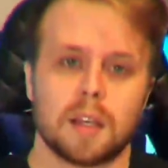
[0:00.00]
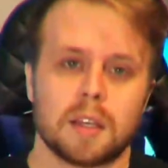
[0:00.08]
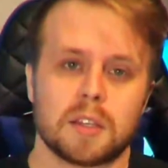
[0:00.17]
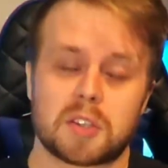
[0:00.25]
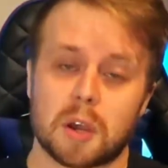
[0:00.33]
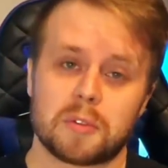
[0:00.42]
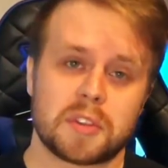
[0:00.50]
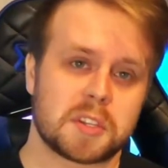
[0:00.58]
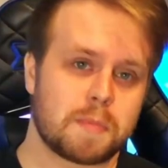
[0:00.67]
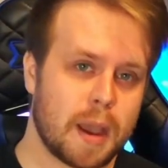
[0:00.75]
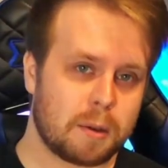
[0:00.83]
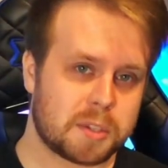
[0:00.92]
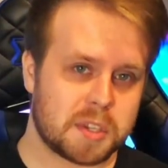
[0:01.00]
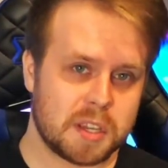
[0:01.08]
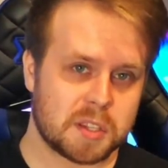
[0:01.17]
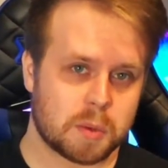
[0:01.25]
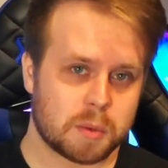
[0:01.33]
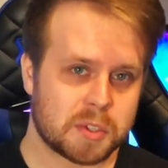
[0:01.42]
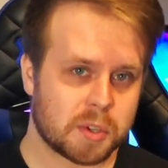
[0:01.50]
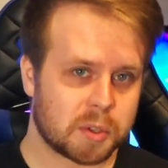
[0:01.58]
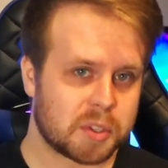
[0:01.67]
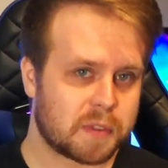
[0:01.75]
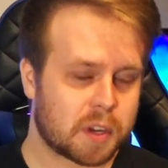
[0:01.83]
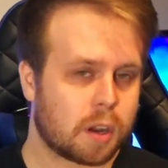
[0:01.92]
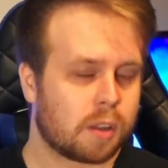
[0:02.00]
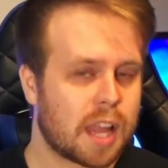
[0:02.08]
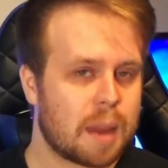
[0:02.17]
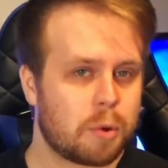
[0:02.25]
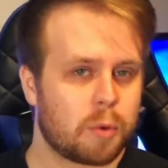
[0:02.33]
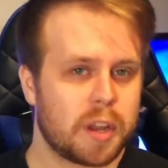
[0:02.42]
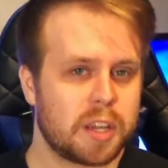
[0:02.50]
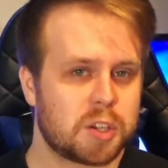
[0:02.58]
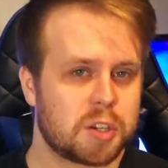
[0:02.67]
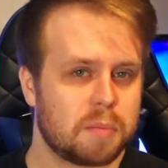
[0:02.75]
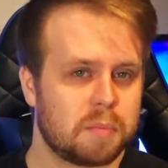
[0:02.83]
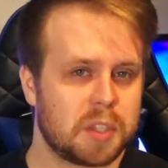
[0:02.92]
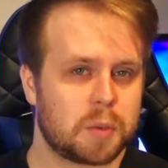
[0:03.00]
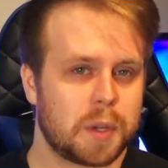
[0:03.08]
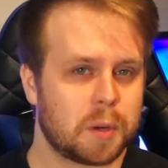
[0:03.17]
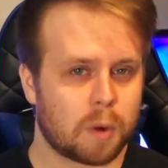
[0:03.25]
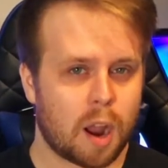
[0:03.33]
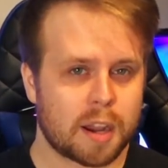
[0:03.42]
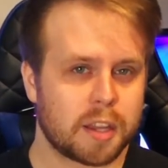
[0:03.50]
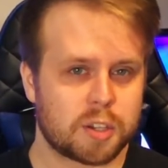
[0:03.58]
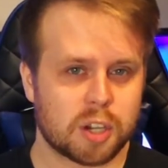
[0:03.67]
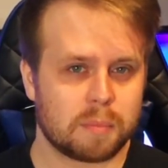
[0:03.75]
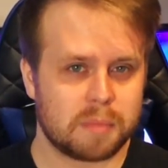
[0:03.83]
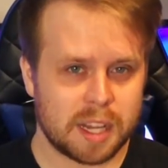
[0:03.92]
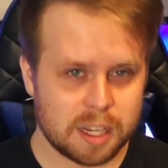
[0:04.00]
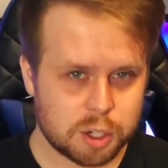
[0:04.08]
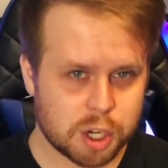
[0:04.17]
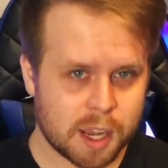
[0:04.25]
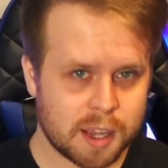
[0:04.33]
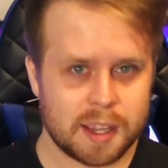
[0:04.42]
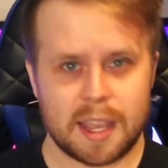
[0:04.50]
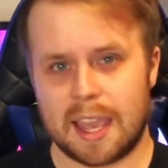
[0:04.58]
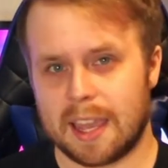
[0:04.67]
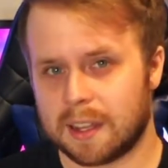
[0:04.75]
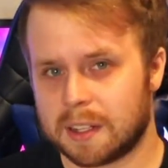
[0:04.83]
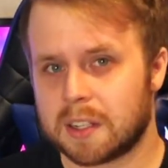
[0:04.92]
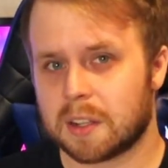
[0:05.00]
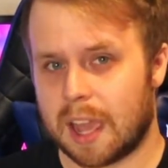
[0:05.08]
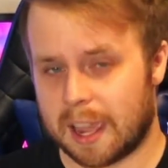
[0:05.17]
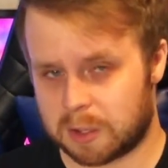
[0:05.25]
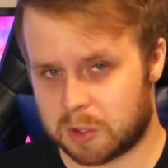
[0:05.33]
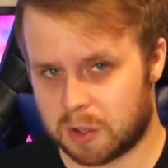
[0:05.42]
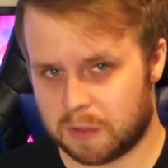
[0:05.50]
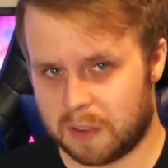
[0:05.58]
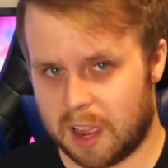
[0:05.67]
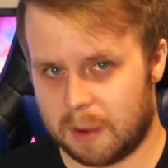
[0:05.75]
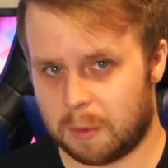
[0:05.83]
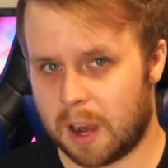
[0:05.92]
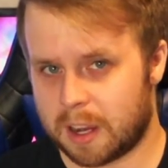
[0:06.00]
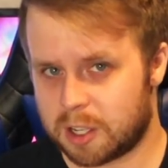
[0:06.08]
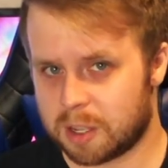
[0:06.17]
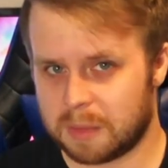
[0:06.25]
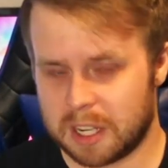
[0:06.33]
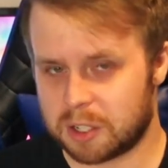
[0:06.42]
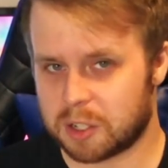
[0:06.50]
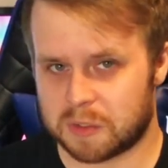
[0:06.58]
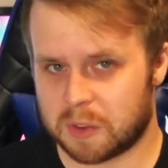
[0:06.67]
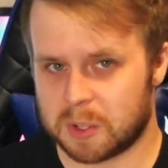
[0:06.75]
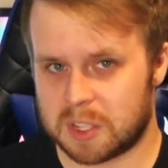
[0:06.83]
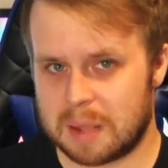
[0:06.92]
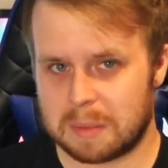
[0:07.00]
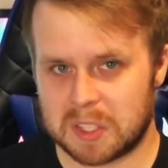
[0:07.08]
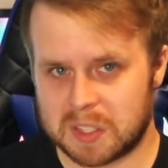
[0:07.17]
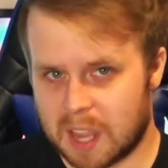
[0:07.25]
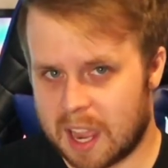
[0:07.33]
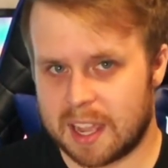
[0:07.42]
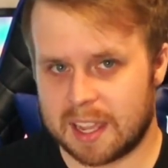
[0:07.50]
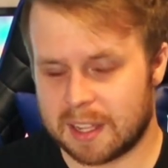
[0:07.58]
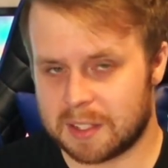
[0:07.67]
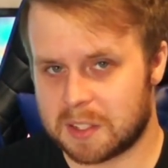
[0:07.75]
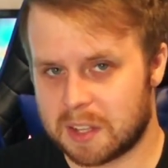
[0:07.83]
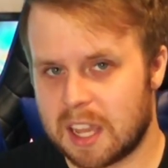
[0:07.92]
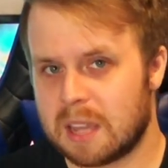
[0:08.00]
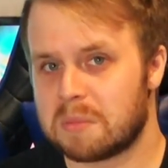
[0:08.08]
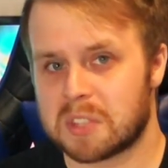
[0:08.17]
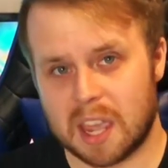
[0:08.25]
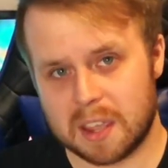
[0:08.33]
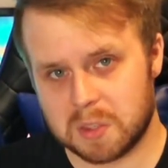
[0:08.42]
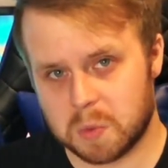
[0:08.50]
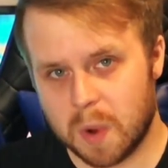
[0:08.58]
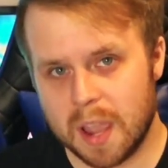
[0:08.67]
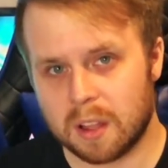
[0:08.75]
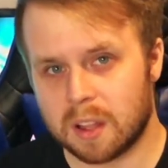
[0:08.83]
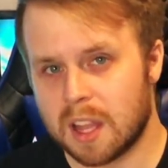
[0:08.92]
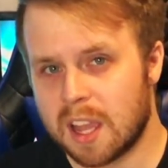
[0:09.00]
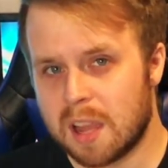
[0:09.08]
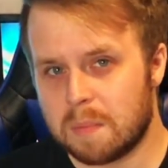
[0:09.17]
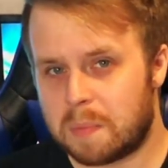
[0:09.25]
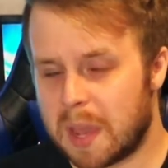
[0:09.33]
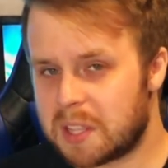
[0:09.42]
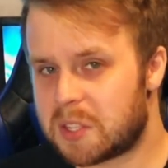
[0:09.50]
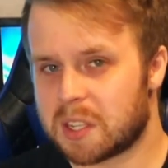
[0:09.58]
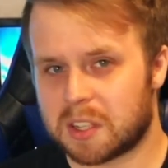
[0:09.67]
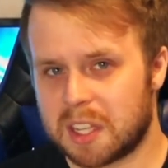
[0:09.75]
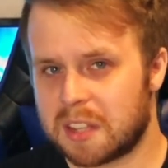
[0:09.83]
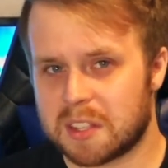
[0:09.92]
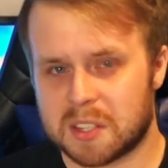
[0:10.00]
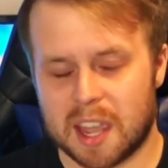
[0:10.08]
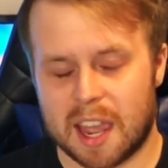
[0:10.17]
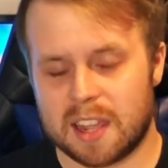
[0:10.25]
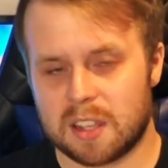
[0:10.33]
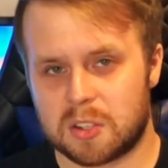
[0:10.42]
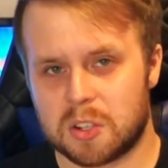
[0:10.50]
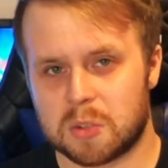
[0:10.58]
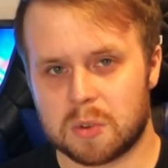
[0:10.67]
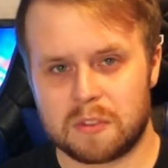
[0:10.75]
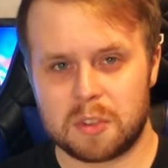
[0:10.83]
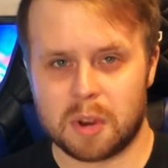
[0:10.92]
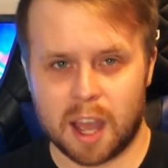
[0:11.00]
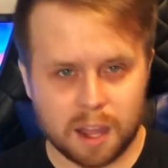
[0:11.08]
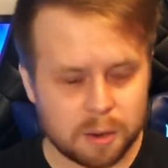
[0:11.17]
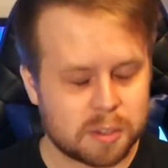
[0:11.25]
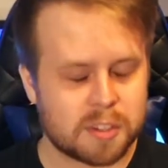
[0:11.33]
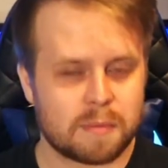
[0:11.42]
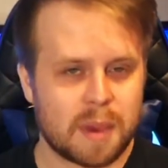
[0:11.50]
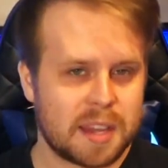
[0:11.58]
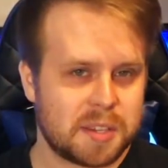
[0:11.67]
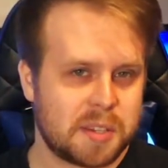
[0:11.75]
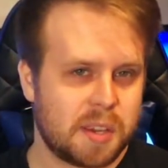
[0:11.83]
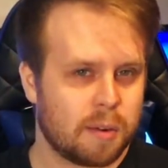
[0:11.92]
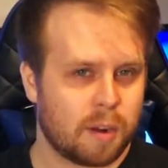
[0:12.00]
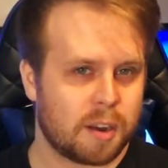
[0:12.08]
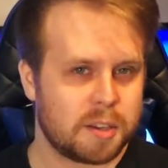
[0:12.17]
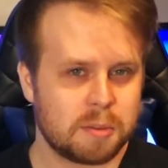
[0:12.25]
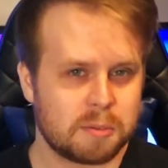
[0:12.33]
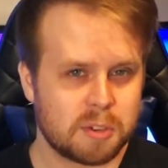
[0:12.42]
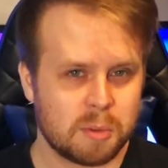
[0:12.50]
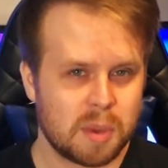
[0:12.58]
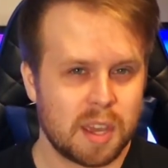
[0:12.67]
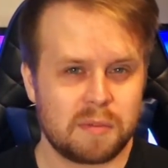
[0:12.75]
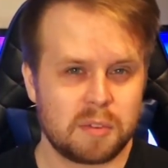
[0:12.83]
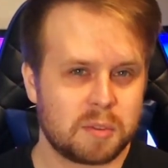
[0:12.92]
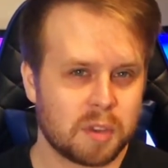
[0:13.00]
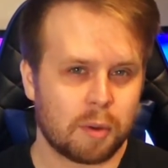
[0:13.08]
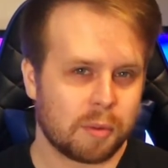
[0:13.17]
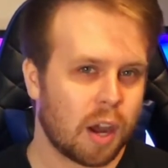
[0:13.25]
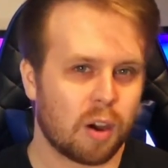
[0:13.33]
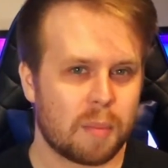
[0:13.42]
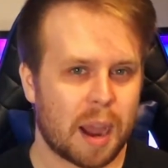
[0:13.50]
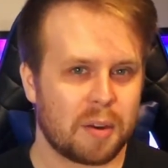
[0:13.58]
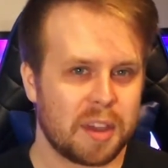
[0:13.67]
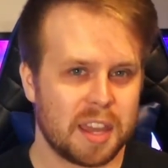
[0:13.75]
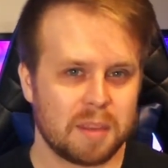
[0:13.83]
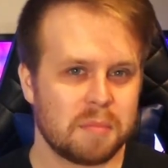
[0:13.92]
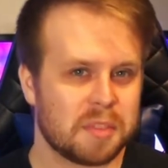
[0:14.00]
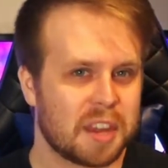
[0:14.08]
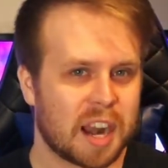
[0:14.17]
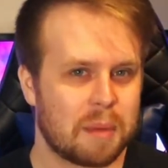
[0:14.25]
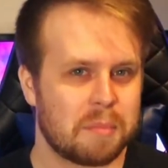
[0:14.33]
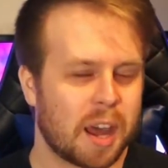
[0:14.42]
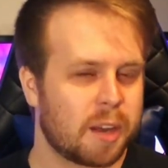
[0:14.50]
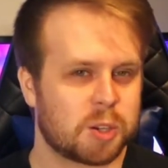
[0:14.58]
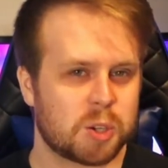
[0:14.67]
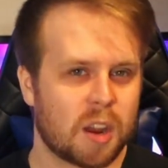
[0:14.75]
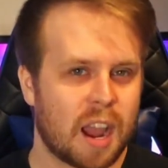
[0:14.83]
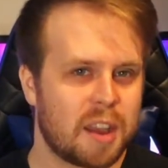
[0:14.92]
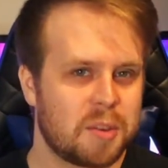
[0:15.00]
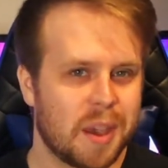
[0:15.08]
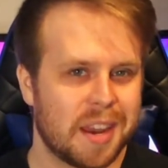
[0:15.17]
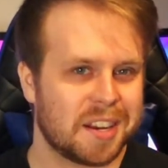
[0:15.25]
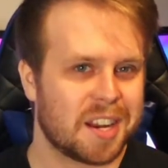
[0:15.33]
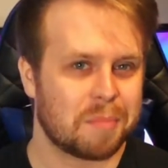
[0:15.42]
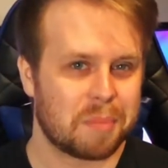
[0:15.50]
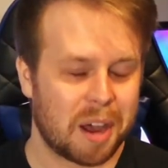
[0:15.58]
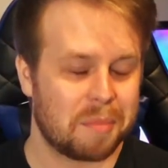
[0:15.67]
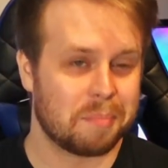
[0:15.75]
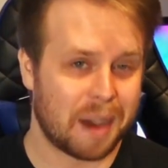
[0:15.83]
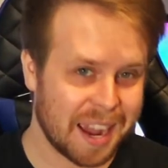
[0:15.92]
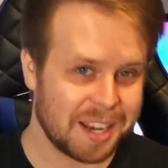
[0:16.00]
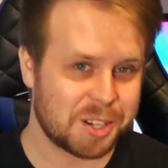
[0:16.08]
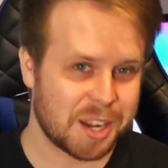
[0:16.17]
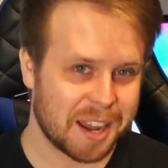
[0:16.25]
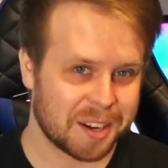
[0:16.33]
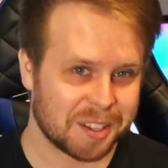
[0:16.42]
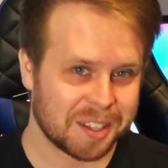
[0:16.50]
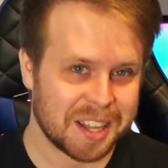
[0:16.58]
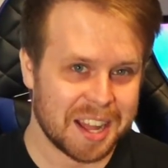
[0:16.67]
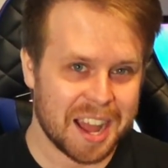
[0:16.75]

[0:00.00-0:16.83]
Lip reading: So this mouse is the result of a collaboration between Rocket Jump Ninja and Xtrfy. Rocket Jump Ninja's first name is Zai, hence the name Zai's Rail. Basically, this guy has just reviewed hundreds of mice here on YouTube. If you don't know about him, then I'm not sure how you ended up on my channel.